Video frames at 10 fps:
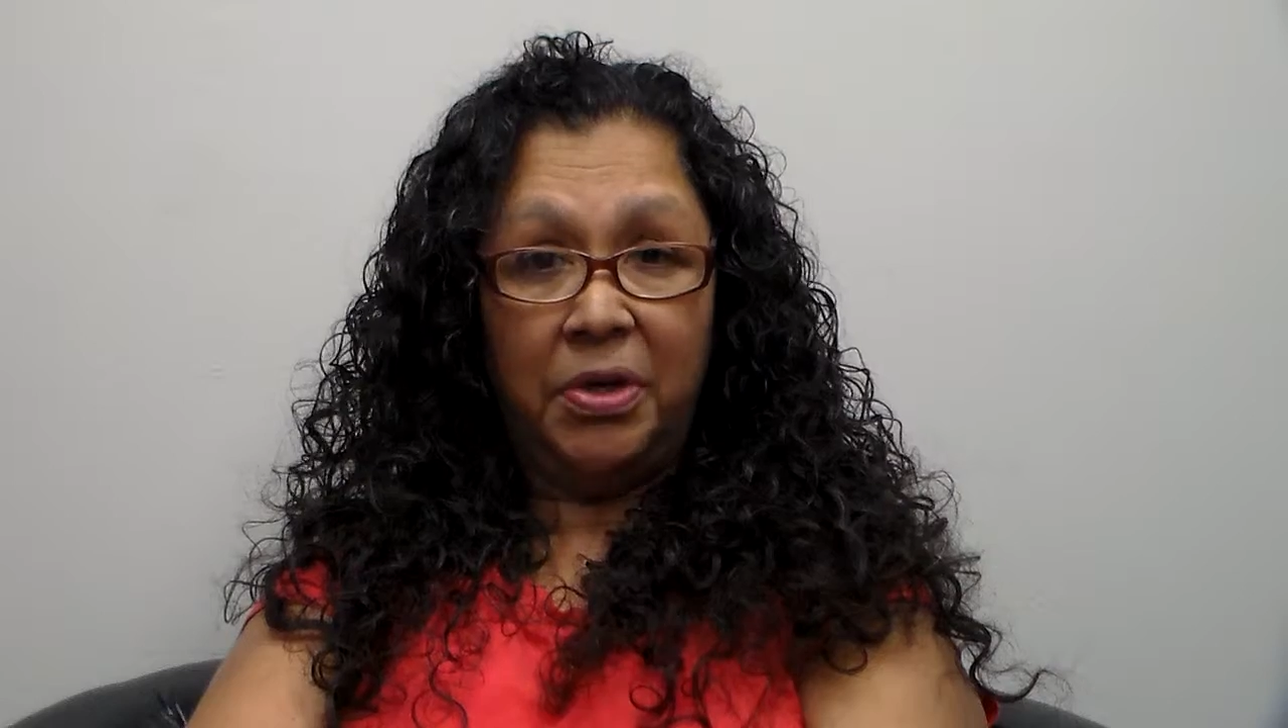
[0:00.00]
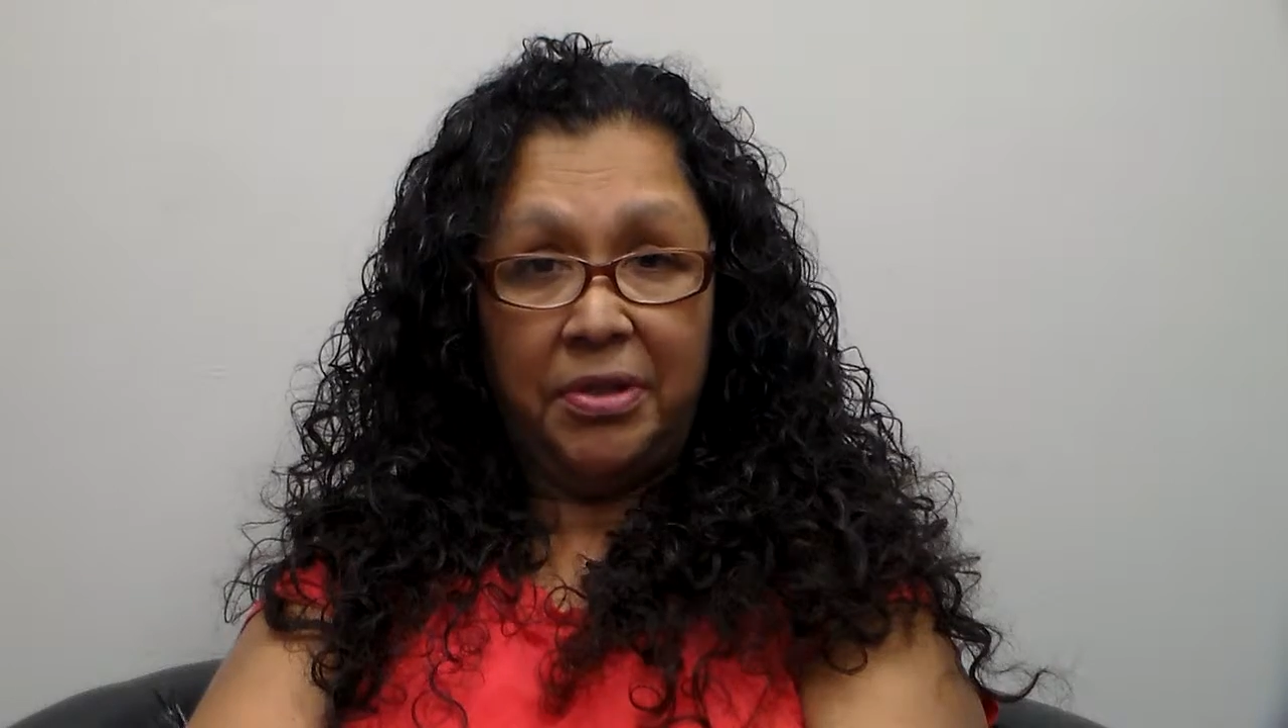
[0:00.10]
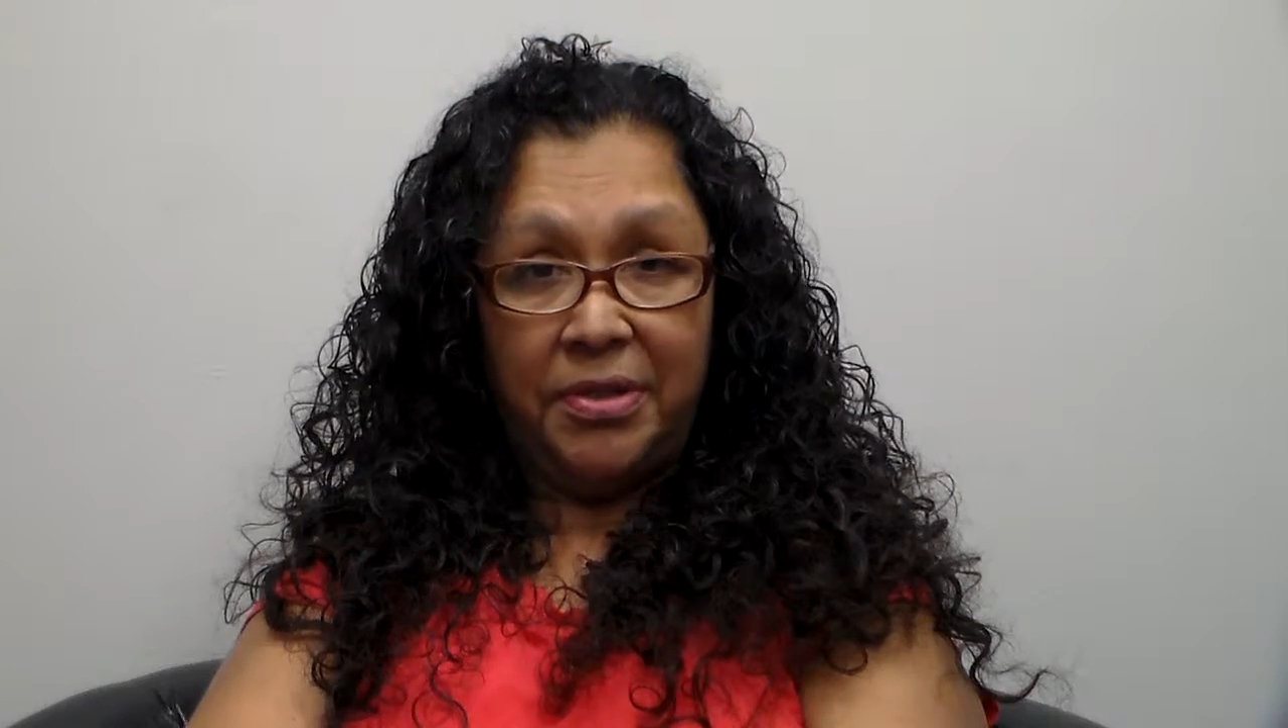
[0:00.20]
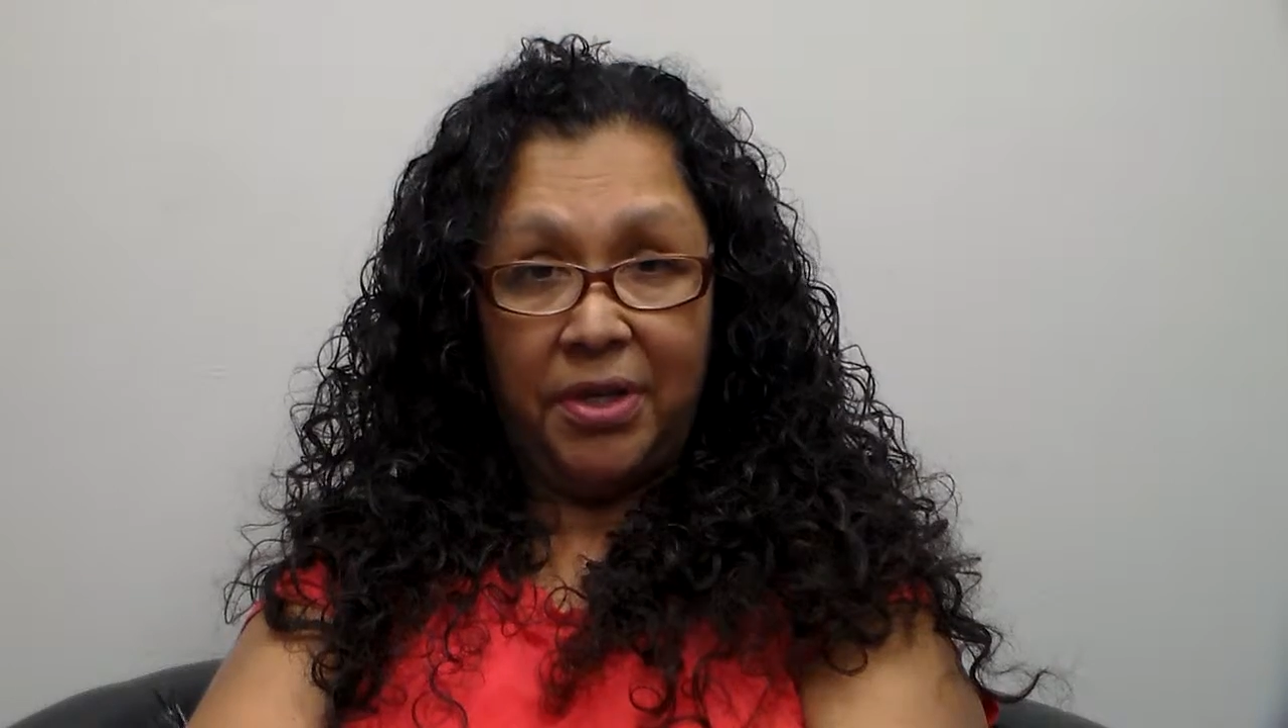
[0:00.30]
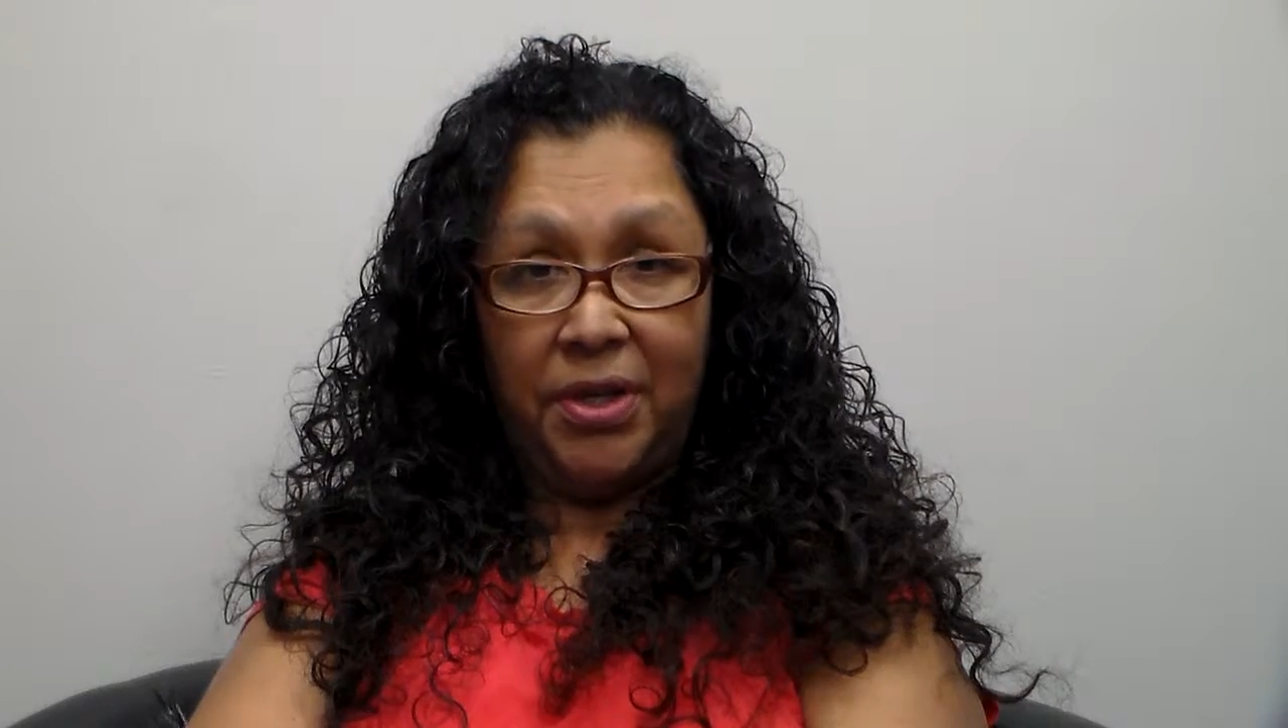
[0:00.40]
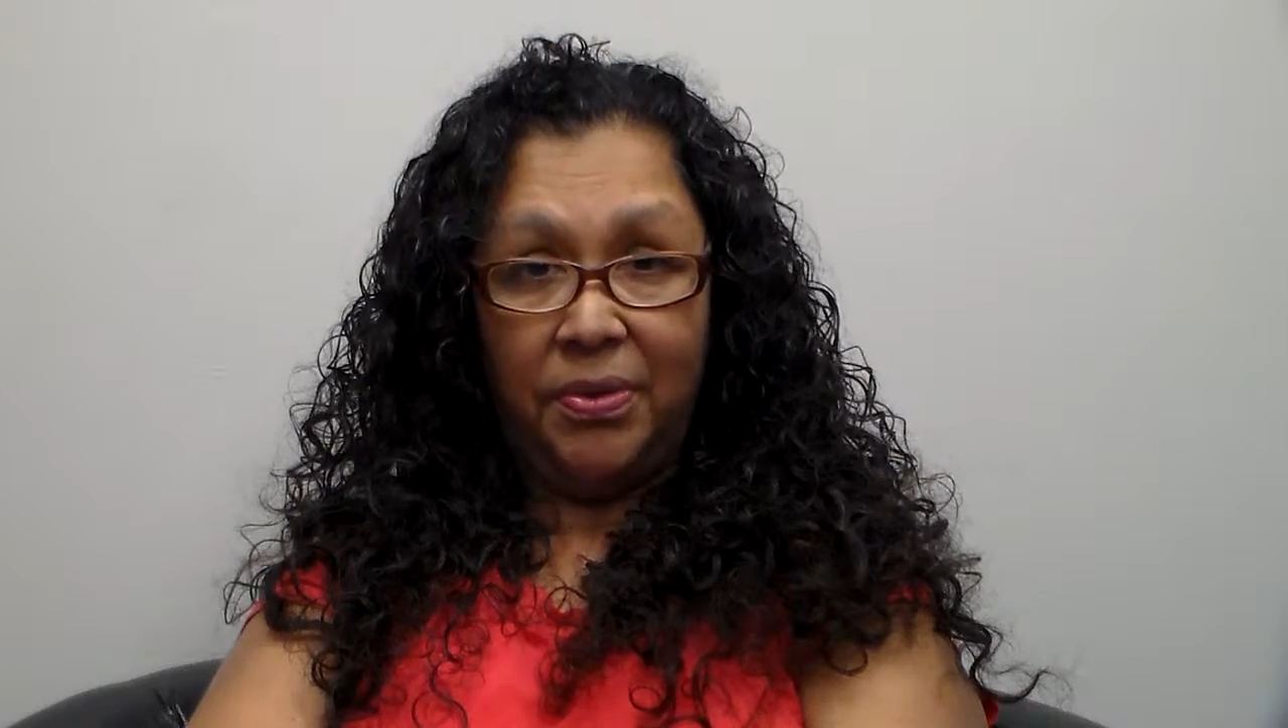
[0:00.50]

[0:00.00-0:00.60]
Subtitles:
weeks ago.